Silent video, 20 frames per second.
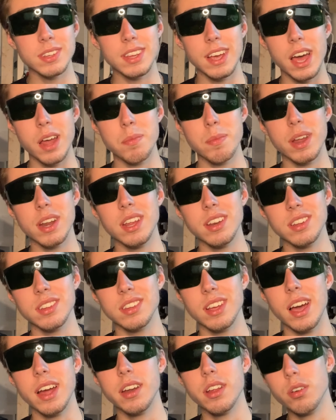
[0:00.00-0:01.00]
has had many
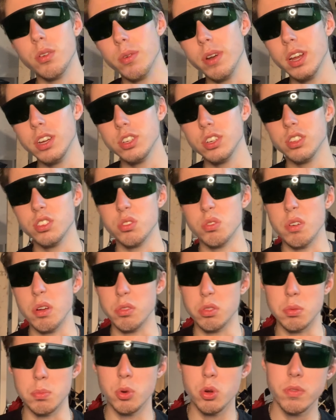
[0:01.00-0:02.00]
design iterations
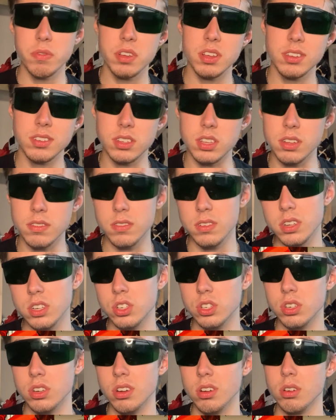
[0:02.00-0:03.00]
throughout the movies, TV
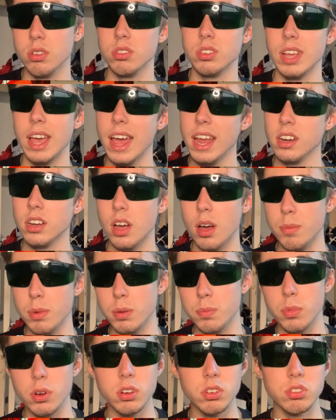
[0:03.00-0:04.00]
shows, and
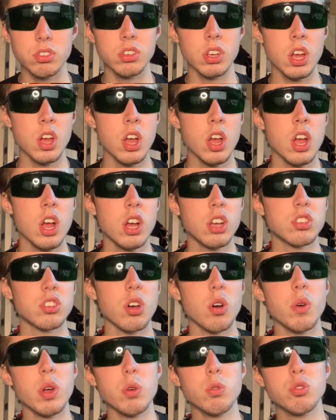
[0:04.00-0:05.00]
comic books,
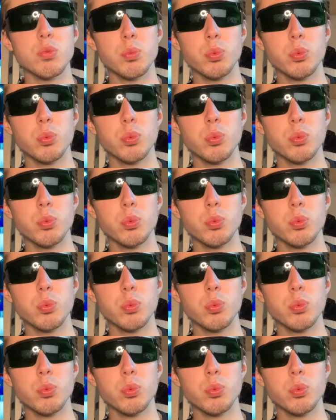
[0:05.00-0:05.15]
so it was